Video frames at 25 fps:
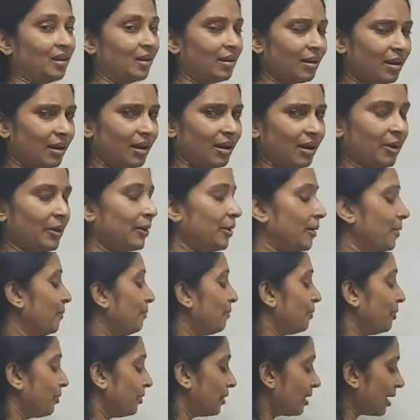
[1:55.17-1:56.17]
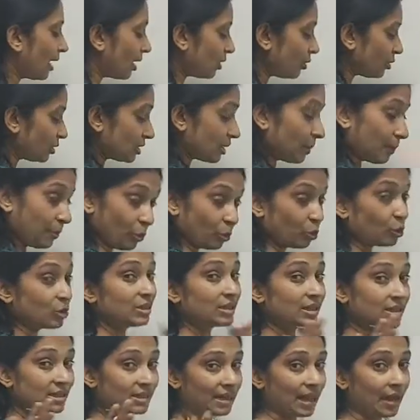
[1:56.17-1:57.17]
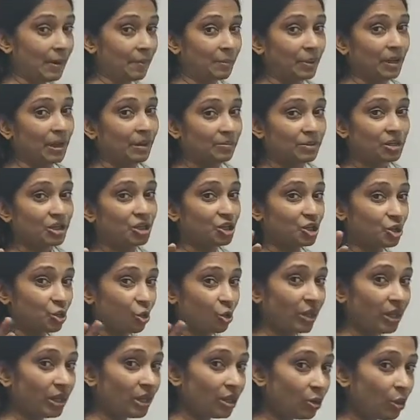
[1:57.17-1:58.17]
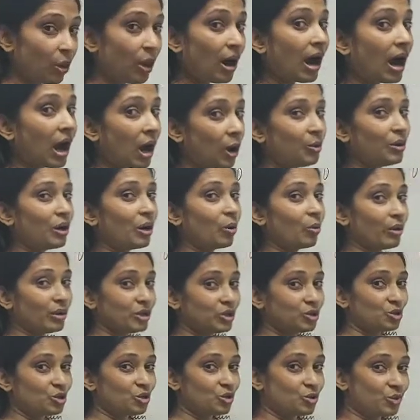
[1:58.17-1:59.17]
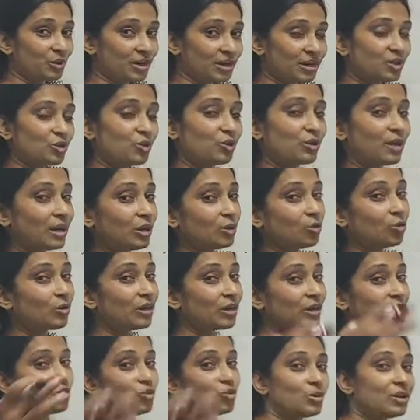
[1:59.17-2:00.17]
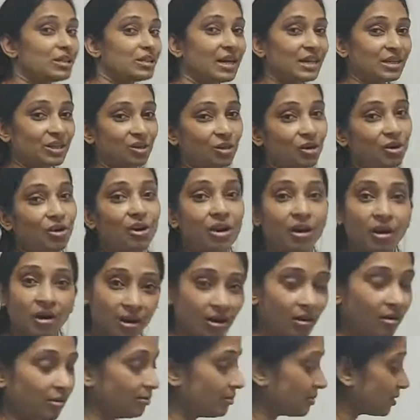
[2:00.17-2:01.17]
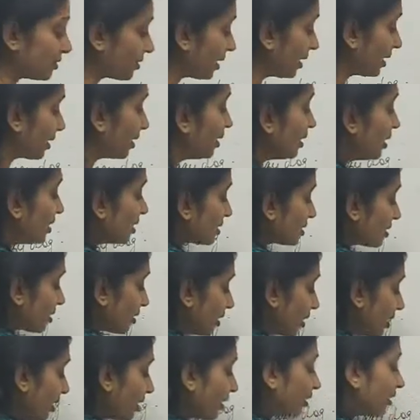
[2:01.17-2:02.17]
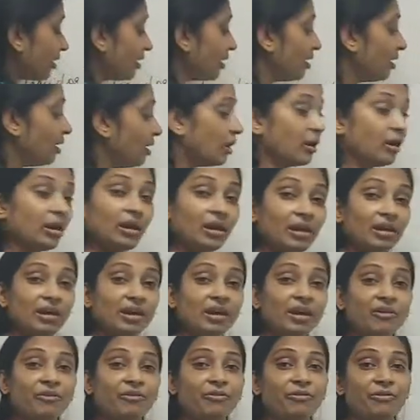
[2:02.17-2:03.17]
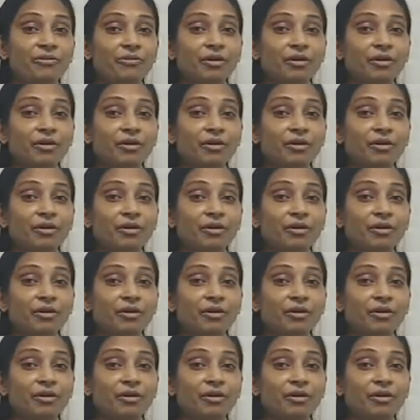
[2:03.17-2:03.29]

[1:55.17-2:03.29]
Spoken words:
Clear? Now suppose, example, I am just showing you how we are going to do it so that you can do it at your homes, right? So here, if